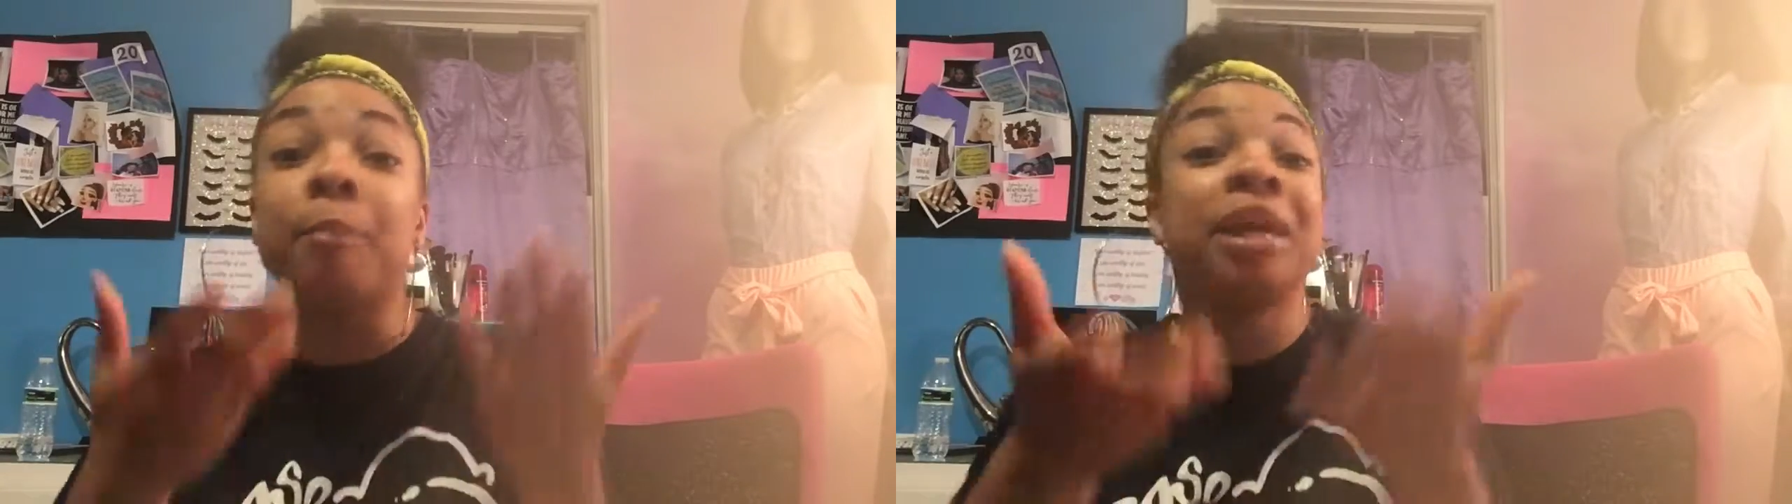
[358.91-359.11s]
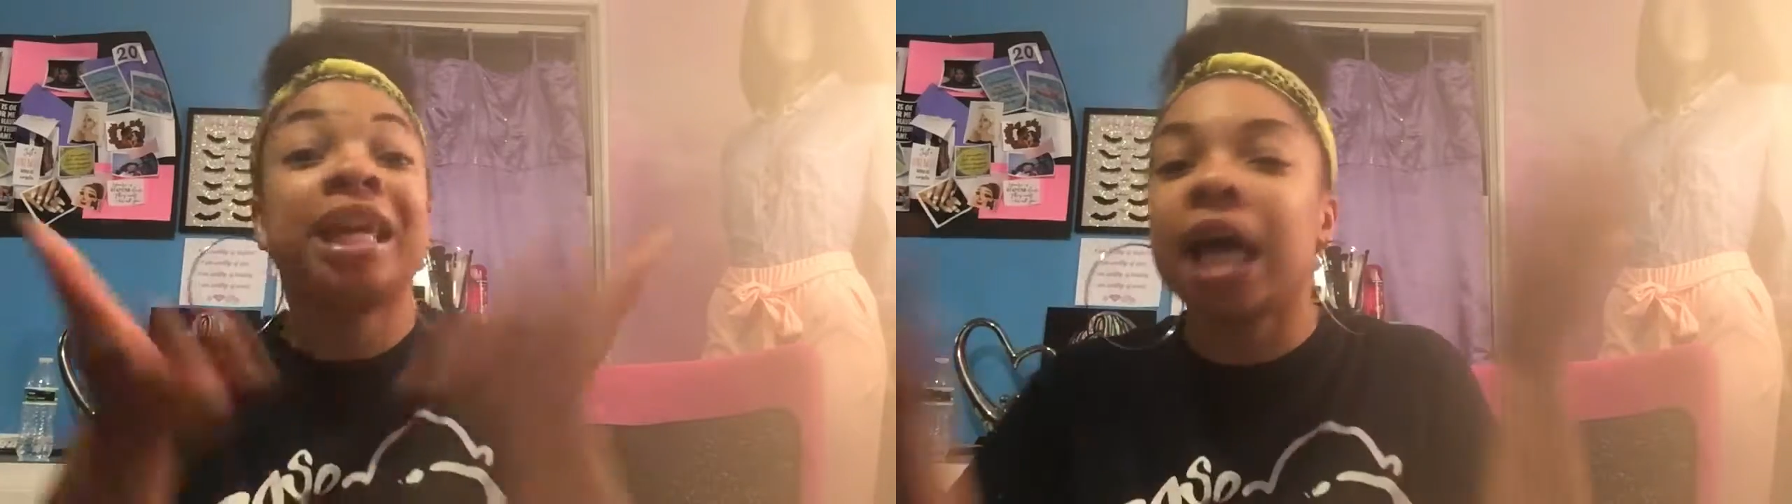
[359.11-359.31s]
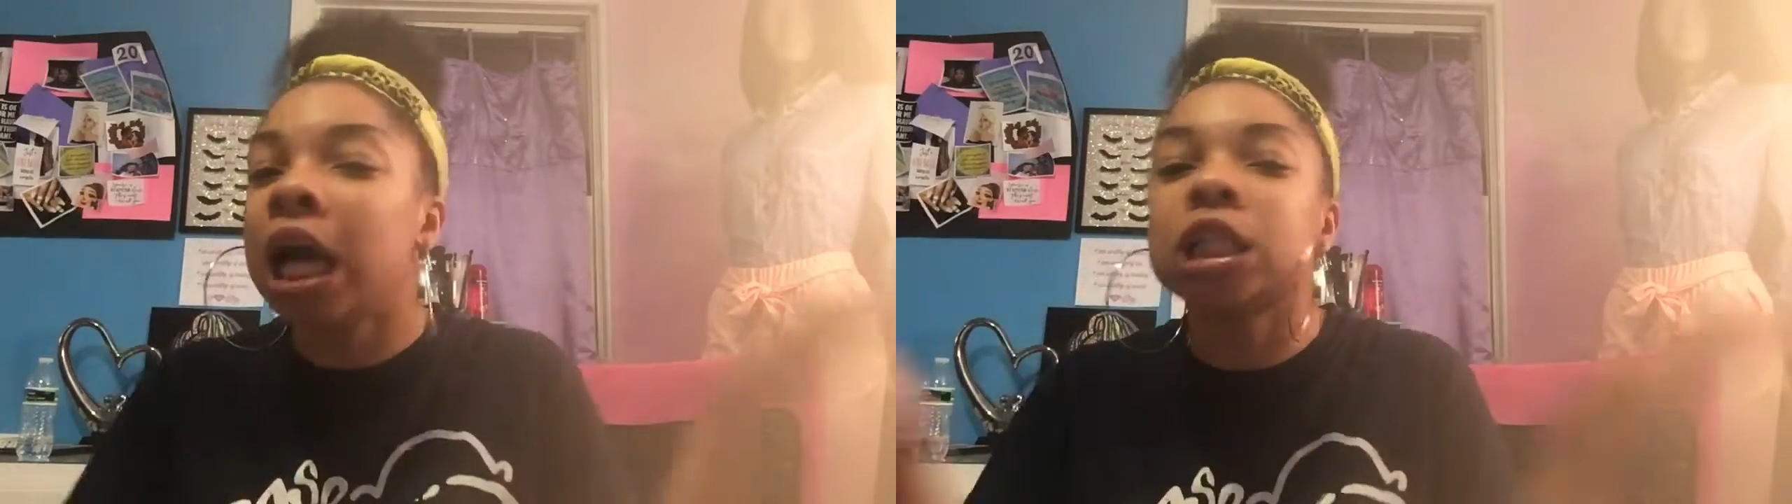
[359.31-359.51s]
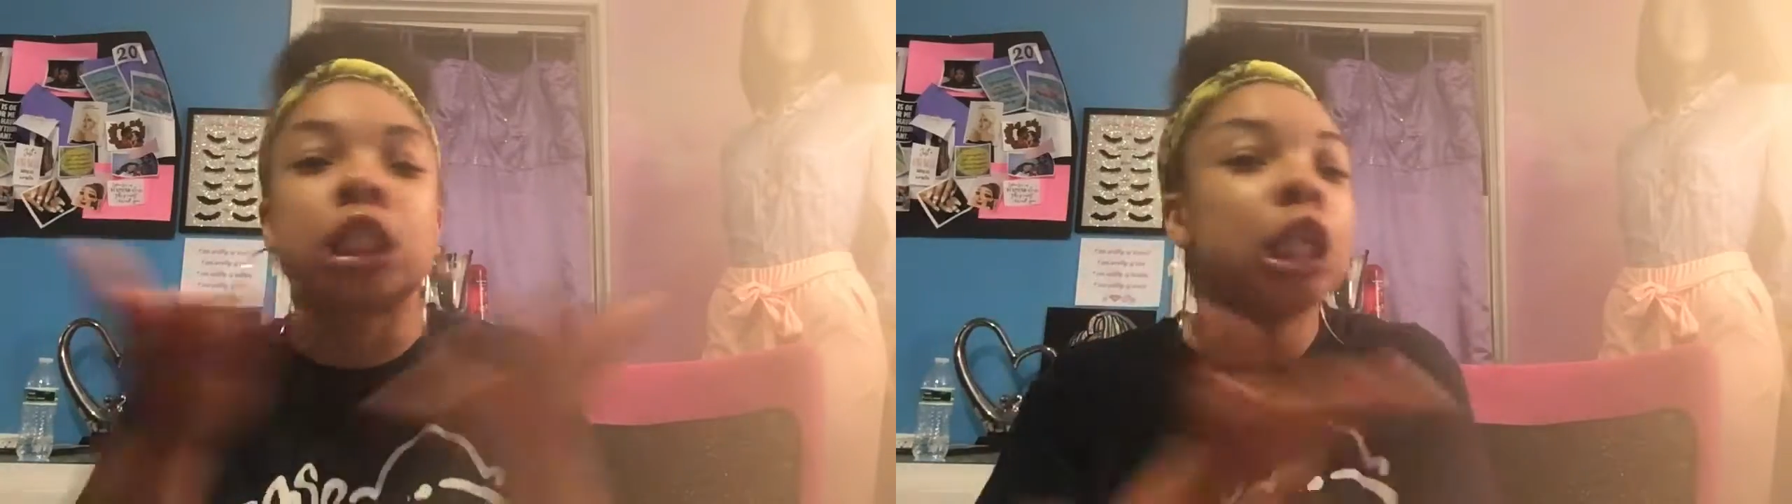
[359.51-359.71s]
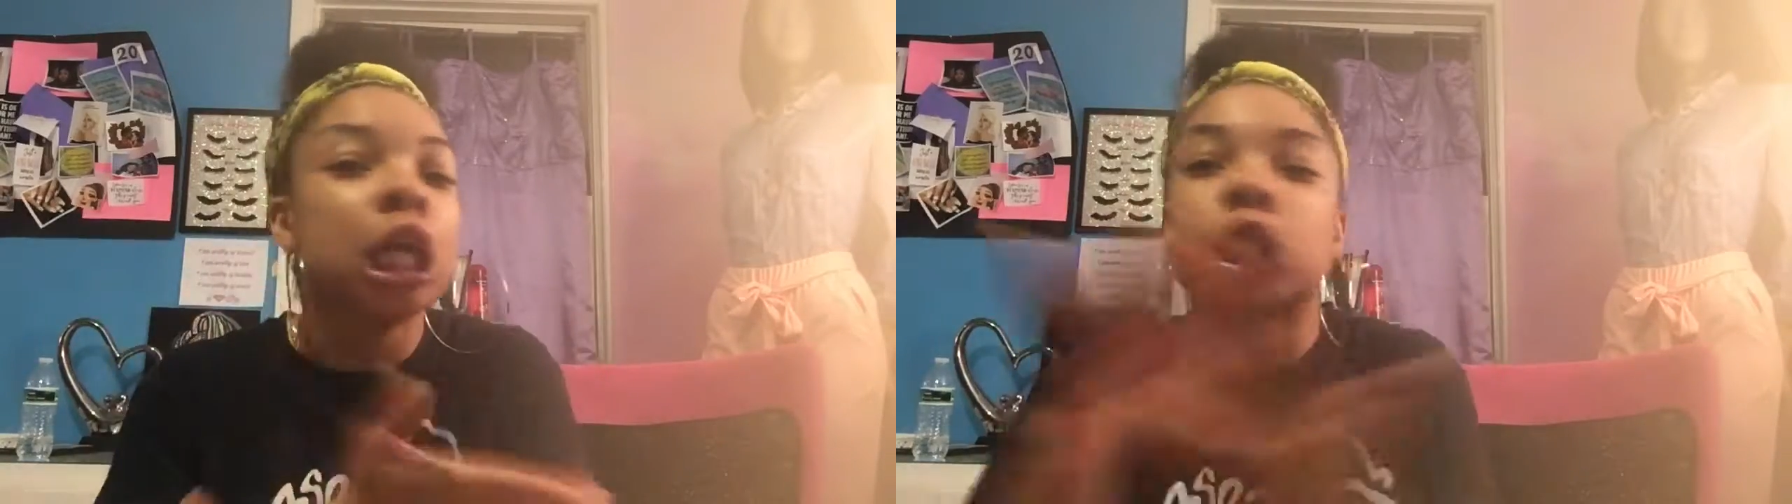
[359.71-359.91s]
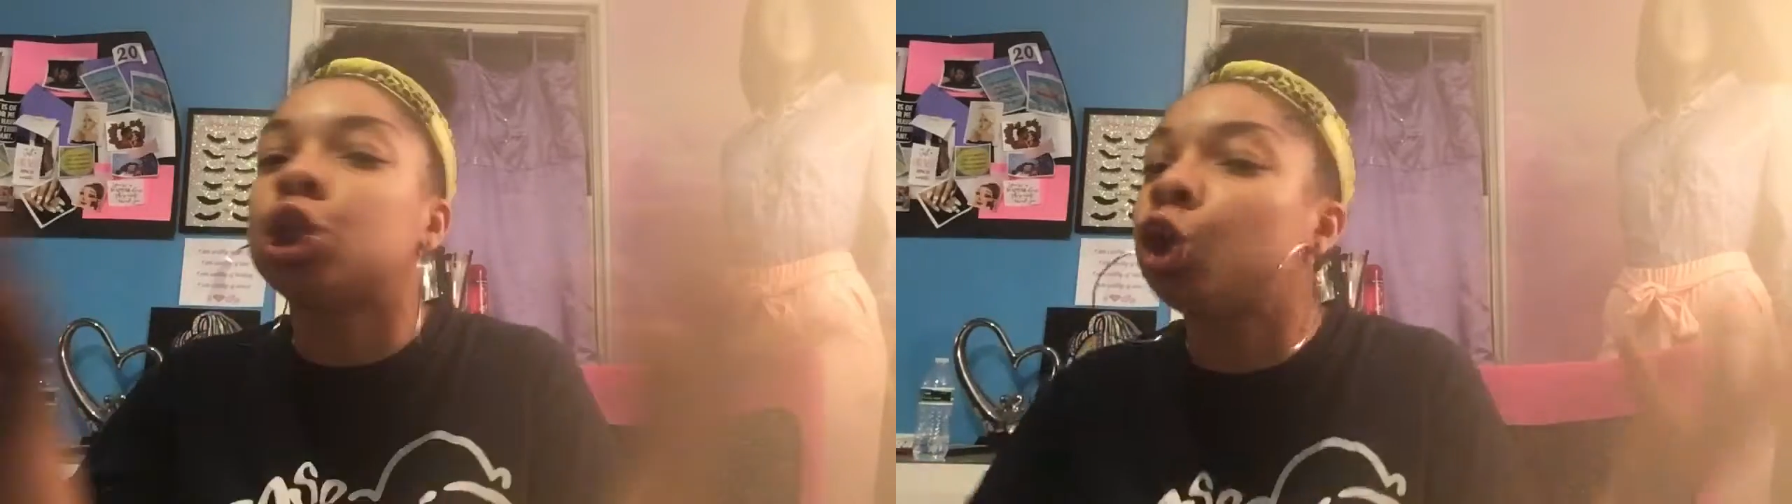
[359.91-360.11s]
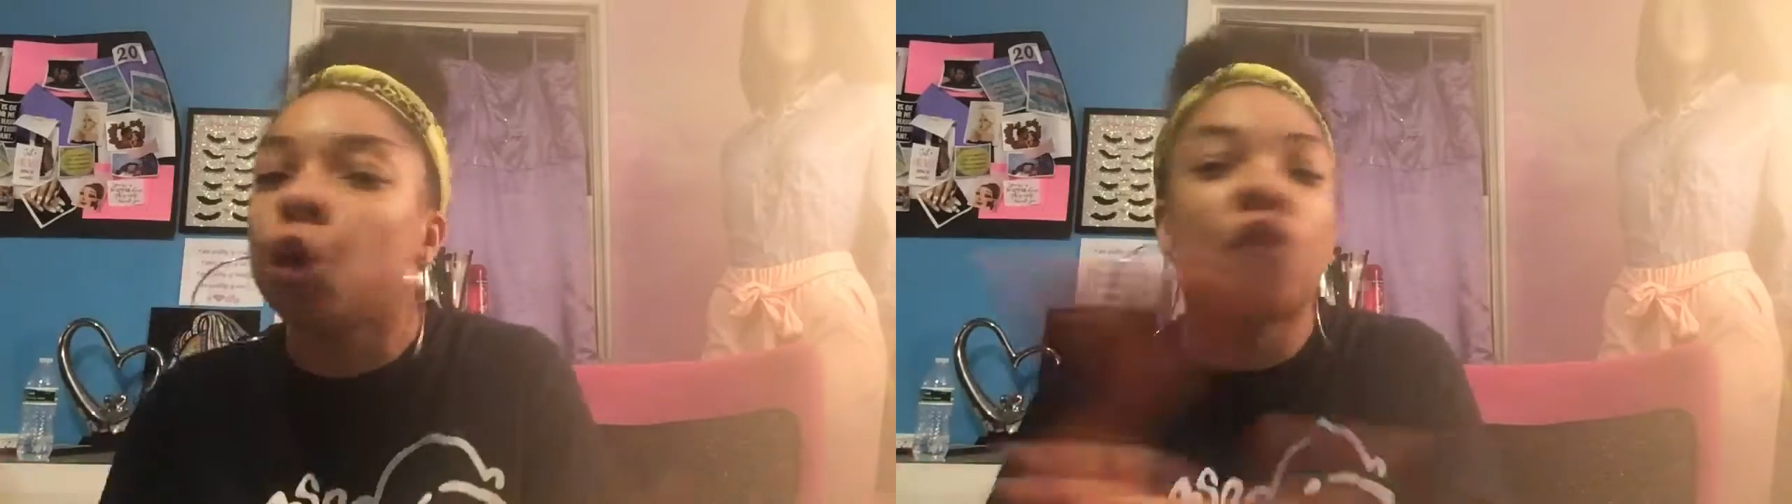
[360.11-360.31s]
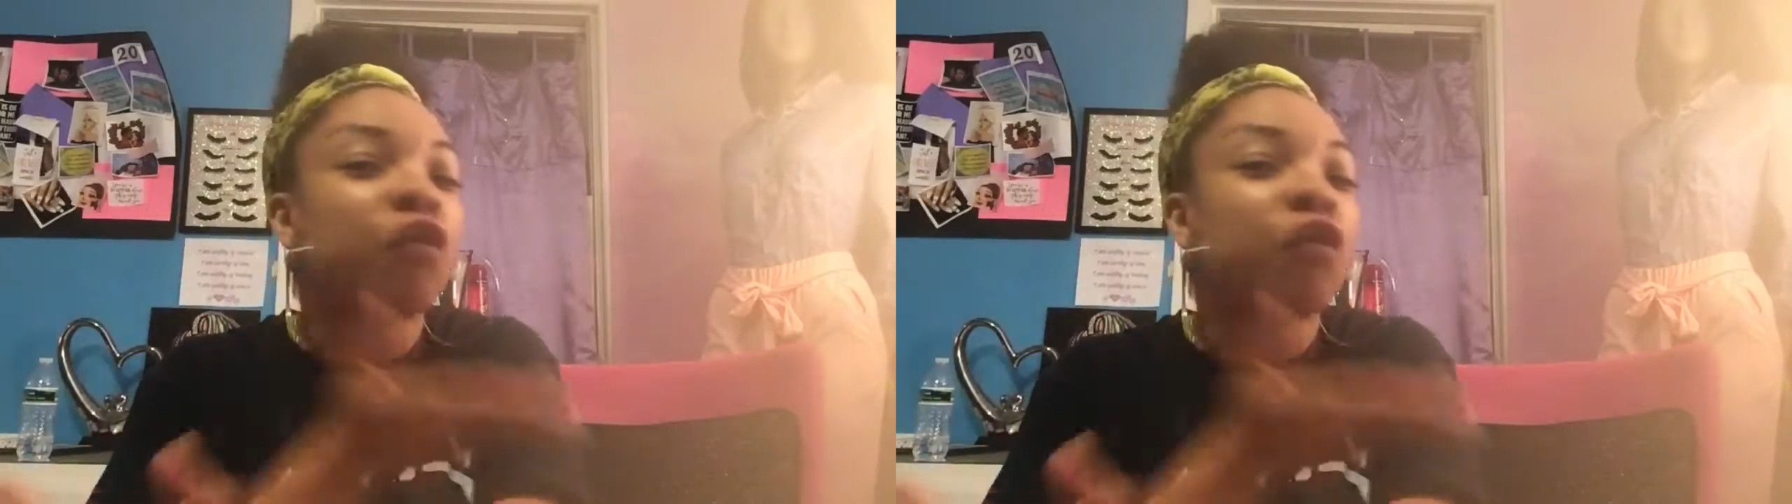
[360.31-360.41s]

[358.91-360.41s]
Because looks do